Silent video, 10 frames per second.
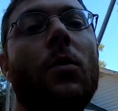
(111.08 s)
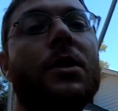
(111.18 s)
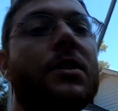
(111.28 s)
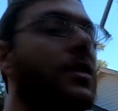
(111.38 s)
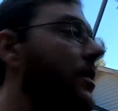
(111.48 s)
we're
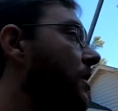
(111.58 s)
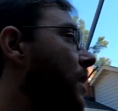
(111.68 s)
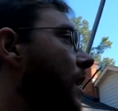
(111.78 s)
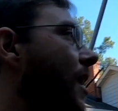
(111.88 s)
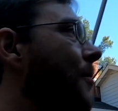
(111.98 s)
just gonna,
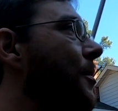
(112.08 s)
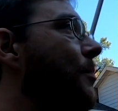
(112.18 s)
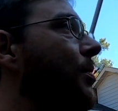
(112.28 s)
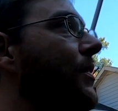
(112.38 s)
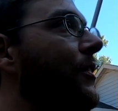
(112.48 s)
I'm gonna
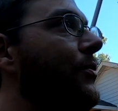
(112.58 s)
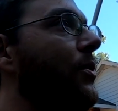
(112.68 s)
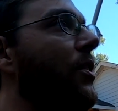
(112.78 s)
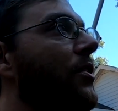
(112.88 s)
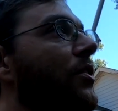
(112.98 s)
put this
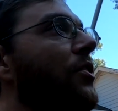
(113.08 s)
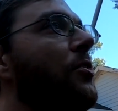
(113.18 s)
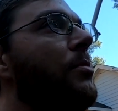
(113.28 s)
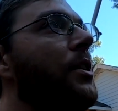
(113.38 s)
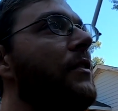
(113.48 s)
one on a
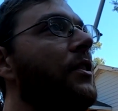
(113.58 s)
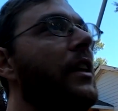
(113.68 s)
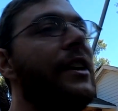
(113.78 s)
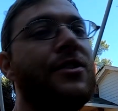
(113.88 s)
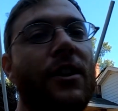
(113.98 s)
little bit of the
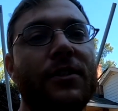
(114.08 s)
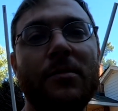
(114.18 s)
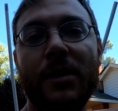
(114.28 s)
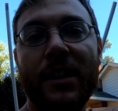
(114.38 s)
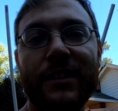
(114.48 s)
ledge, also
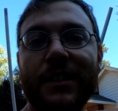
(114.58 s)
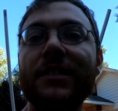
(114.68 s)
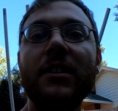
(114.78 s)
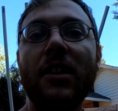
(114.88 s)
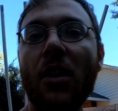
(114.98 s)
because
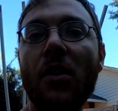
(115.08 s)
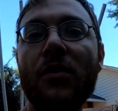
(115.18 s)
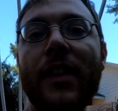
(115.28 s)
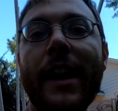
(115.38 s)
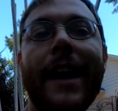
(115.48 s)
it's a
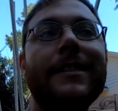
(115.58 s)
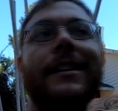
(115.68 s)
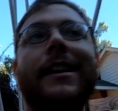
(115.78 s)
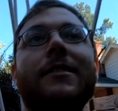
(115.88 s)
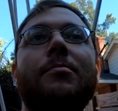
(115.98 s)
cove that has
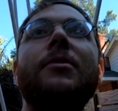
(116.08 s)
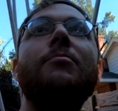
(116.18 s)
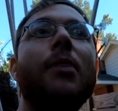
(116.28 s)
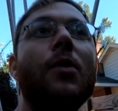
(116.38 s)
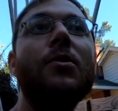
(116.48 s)
kind of
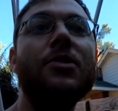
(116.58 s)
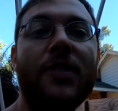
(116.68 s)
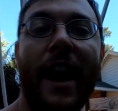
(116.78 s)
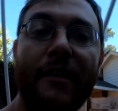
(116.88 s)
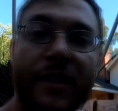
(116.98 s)
boater
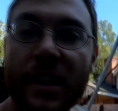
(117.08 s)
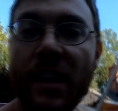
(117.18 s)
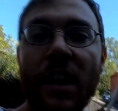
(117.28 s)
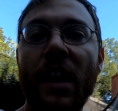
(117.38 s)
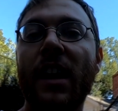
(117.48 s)
traffic,
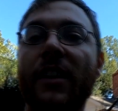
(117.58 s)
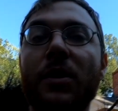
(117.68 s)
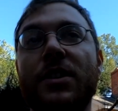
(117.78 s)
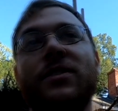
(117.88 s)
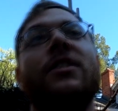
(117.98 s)
and
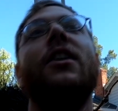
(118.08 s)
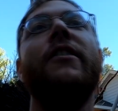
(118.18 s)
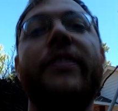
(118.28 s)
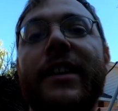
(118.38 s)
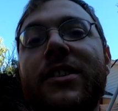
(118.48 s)
which is
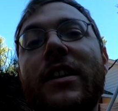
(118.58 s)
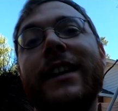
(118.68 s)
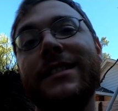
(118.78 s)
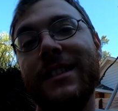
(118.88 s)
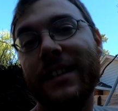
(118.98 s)
another thing you
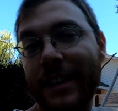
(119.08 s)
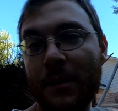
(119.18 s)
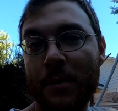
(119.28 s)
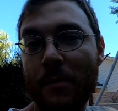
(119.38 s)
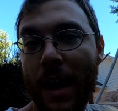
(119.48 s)
guys need to
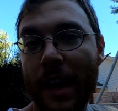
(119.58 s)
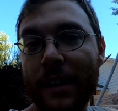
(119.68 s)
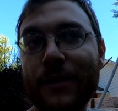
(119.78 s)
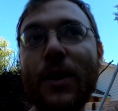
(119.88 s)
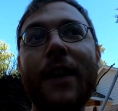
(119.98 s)
keep in
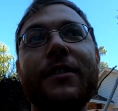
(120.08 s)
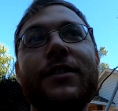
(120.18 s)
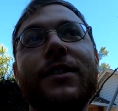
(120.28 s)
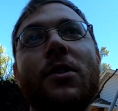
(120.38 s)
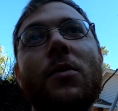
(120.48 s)
mind. You
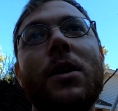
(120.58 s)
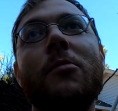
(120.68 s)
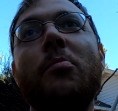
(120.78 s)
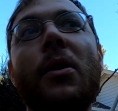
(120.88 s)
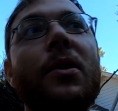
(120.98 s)
obviously don't
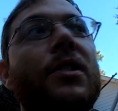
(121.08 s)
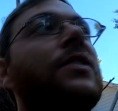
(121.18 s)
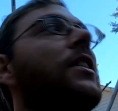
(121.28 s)
want boaters